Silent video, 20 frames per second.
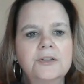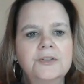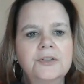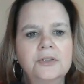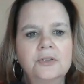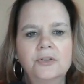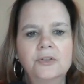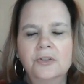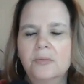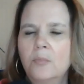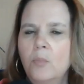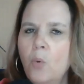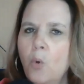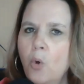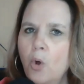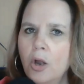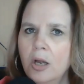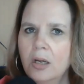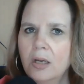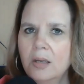To learn
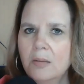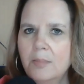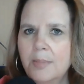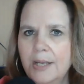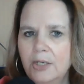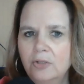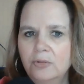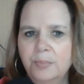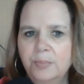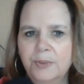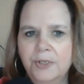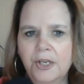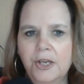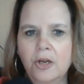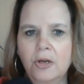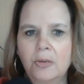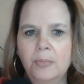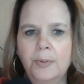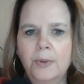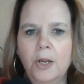more about
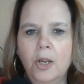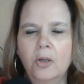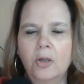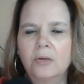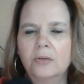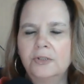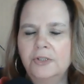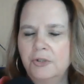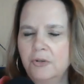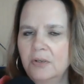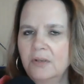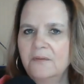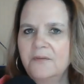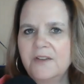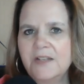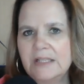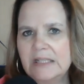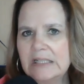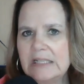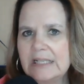ProcurePro, you can
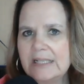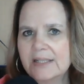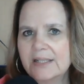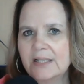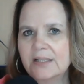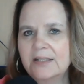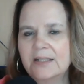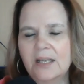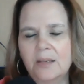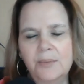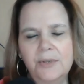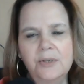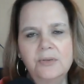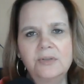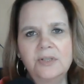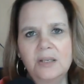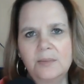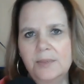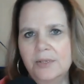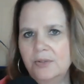visit us at
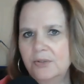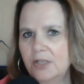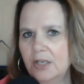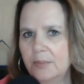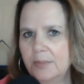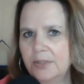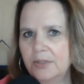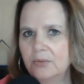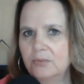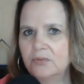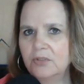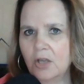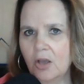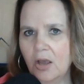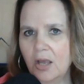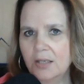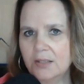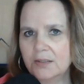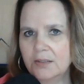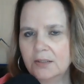
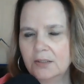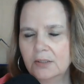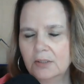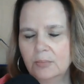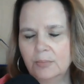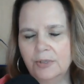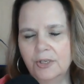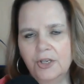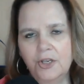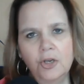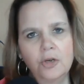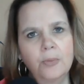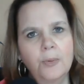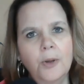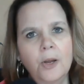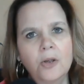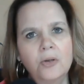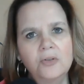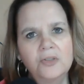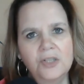
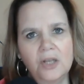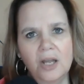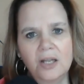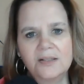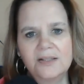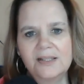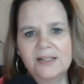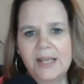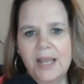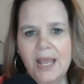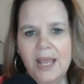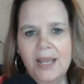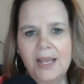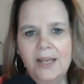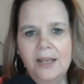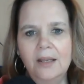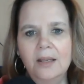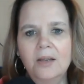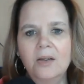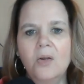
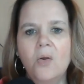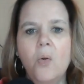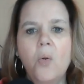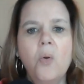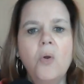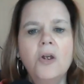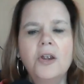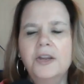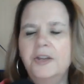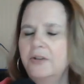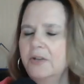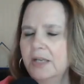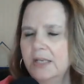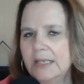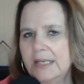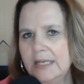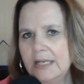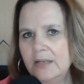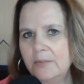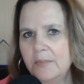www.procurepro.ca, or you
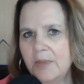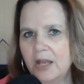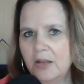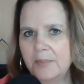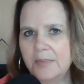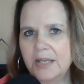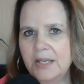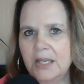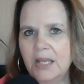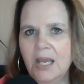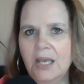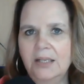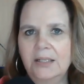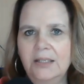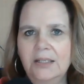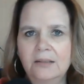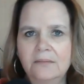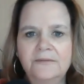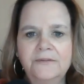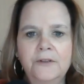can email me at
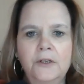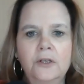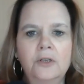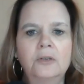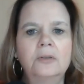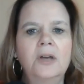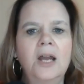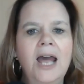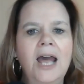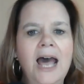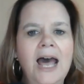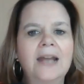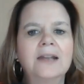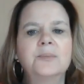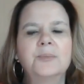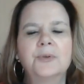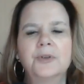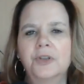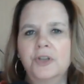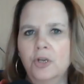
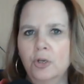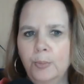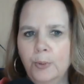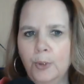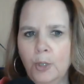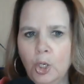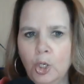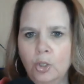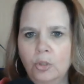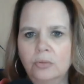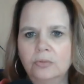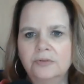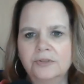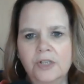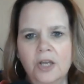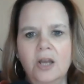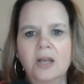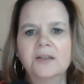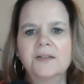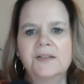
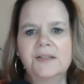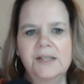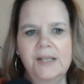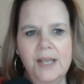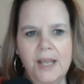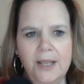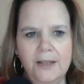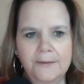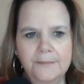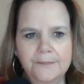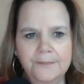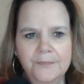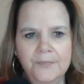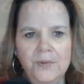info@procurepro.ca.